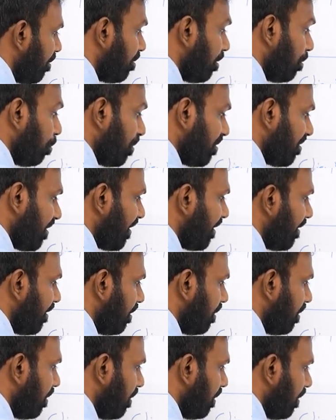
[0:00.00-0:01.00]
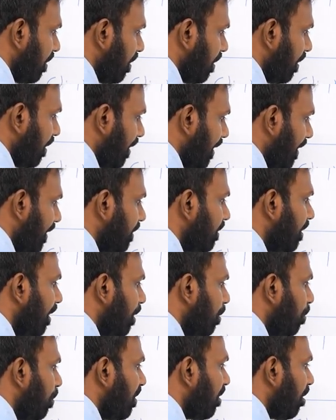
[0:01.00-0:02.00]
server side, and the
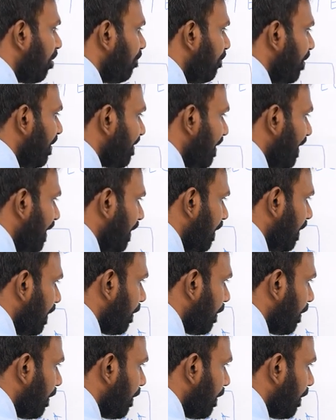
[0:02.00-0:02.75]
third one obviously